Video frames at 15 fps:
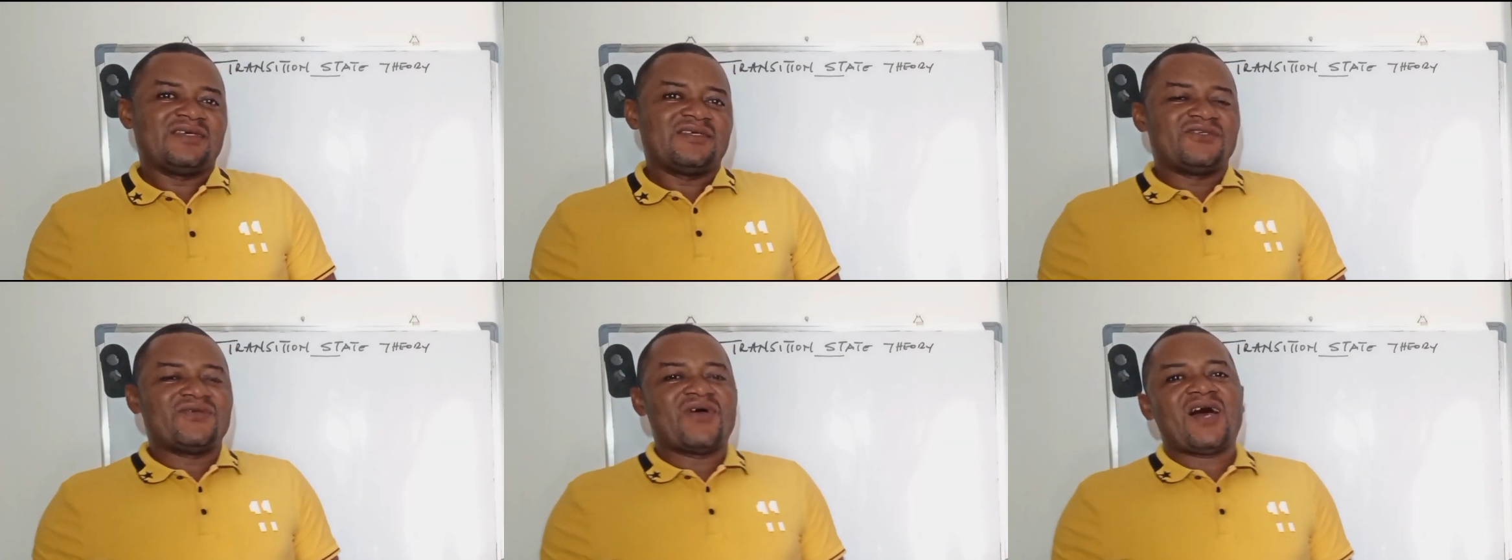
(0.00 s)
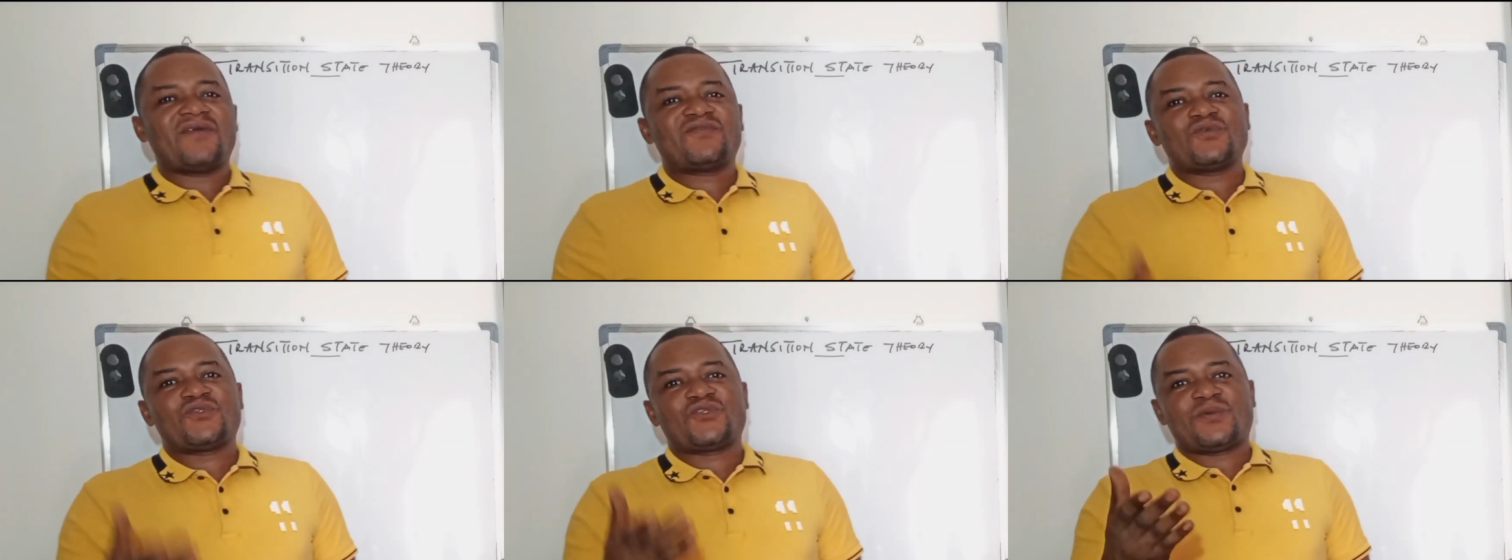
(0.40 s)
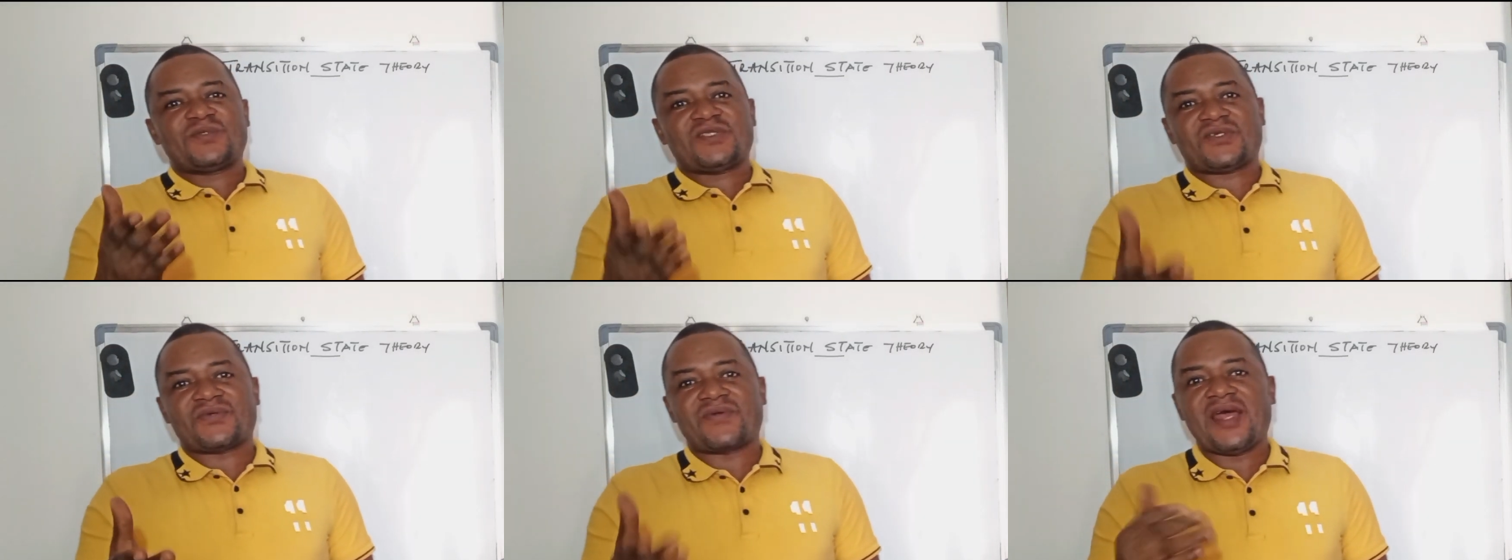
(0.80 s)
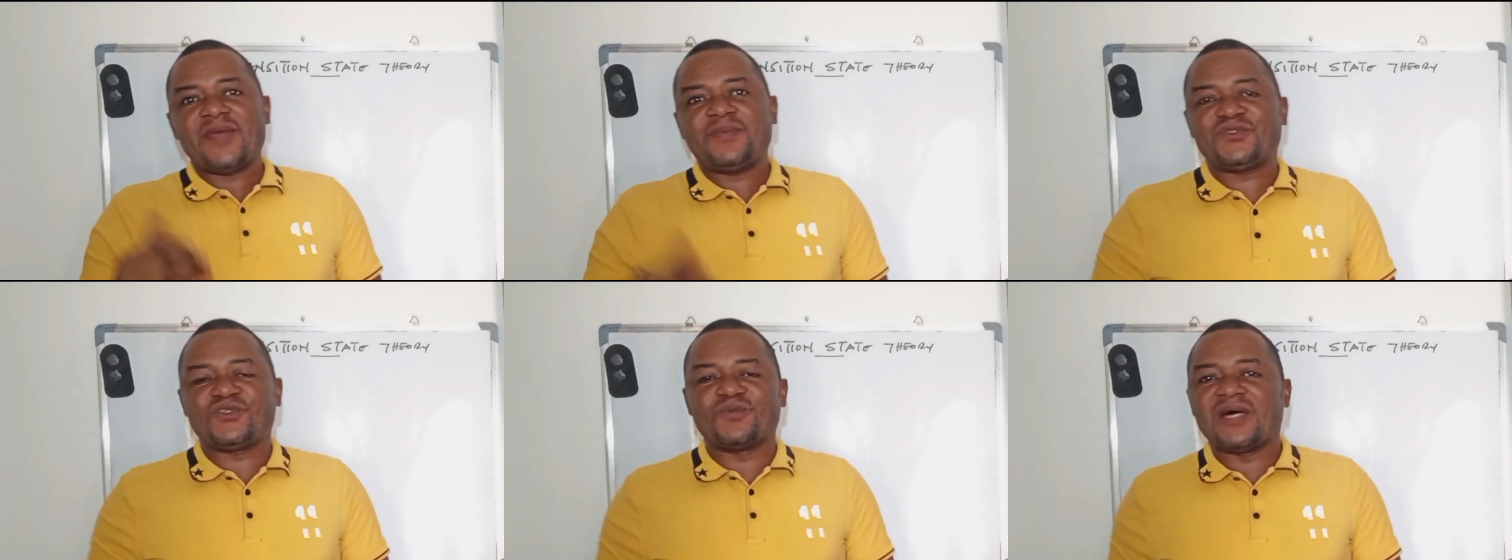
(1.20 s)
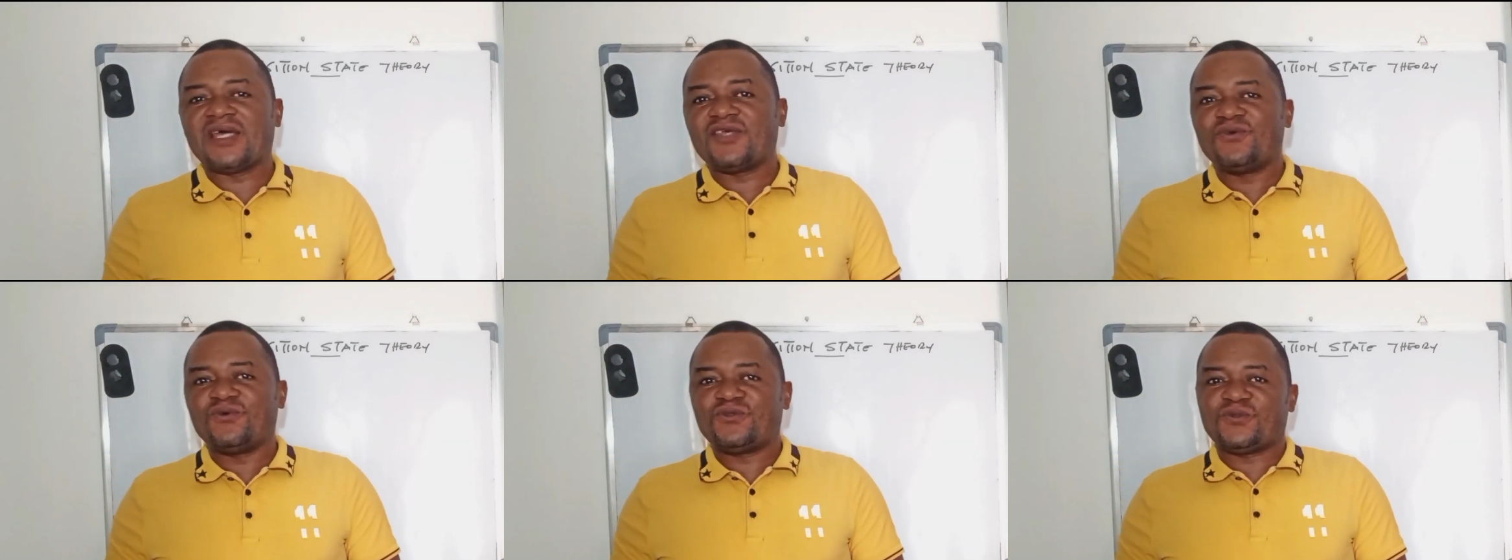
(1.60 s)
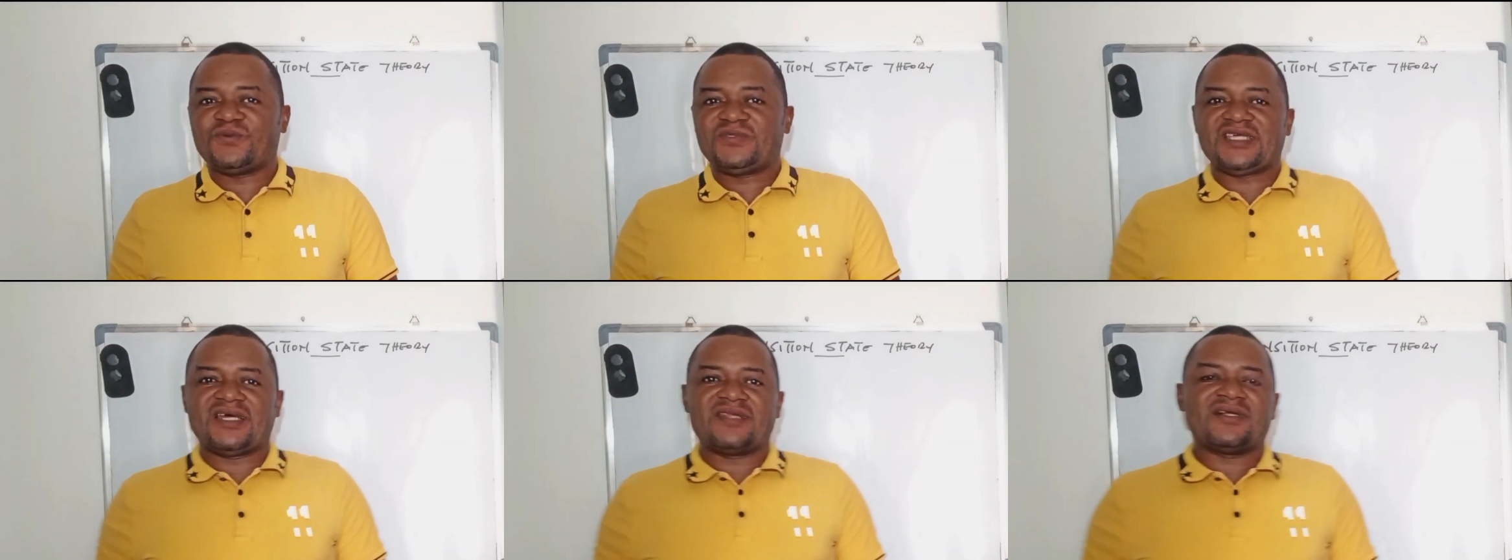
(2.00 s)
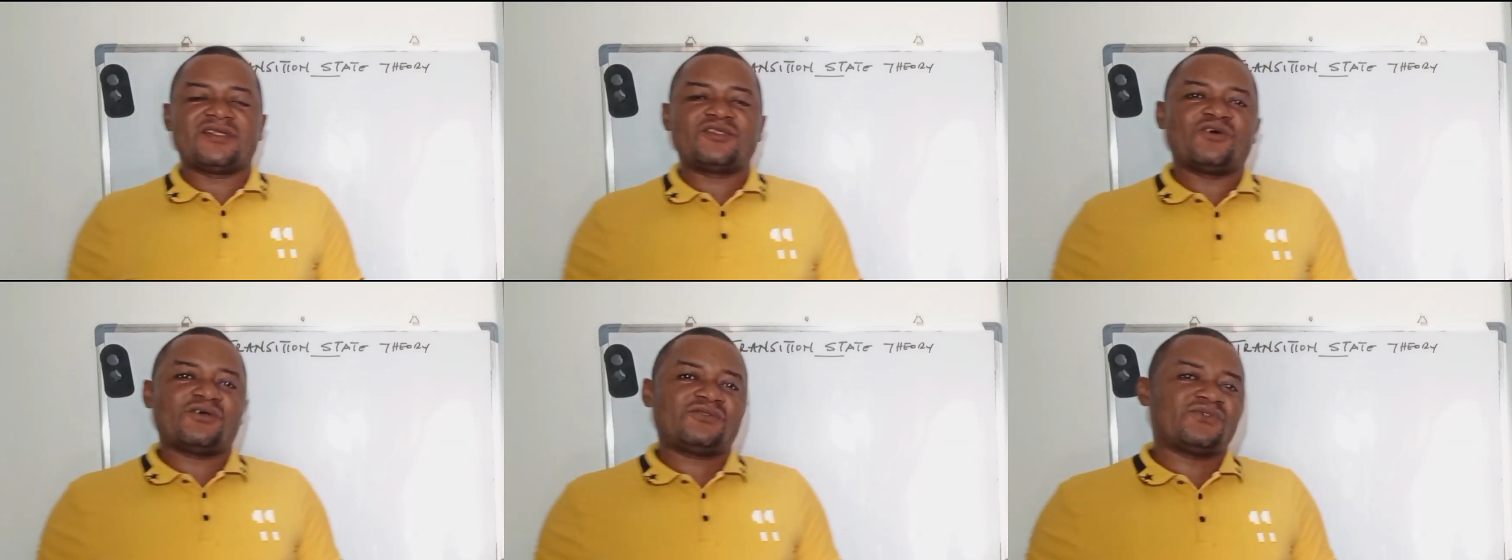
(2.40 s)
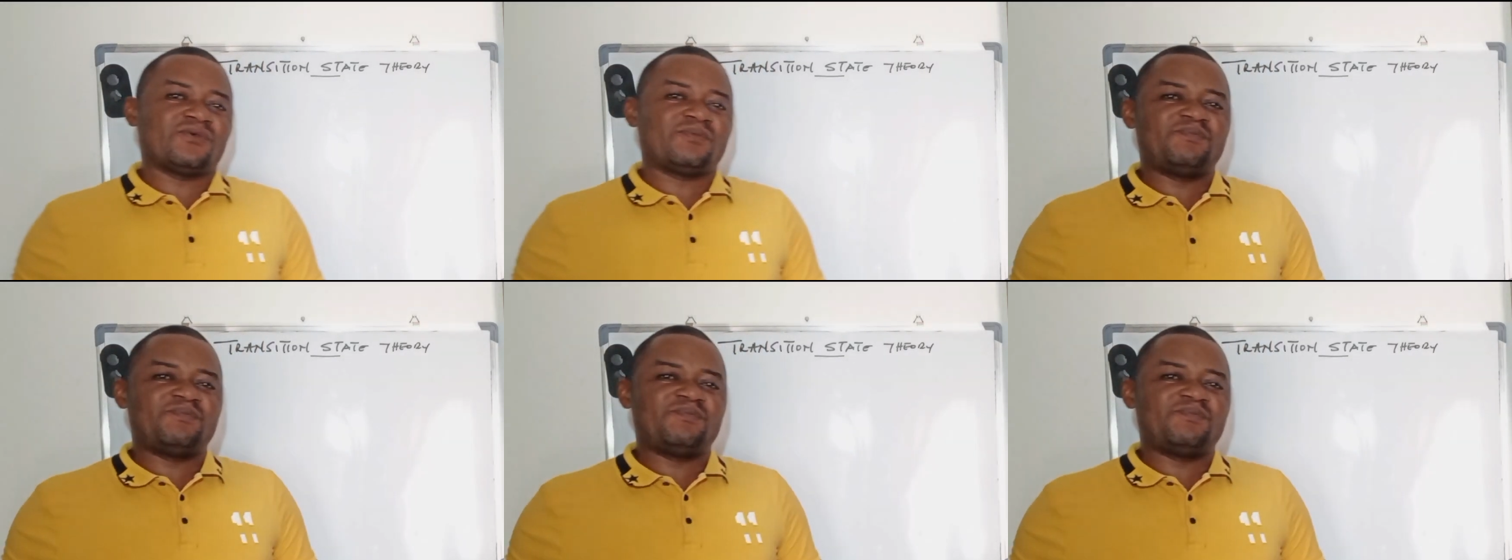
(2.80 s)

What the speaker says: you have to subscribe to my YouTube channel, Dr.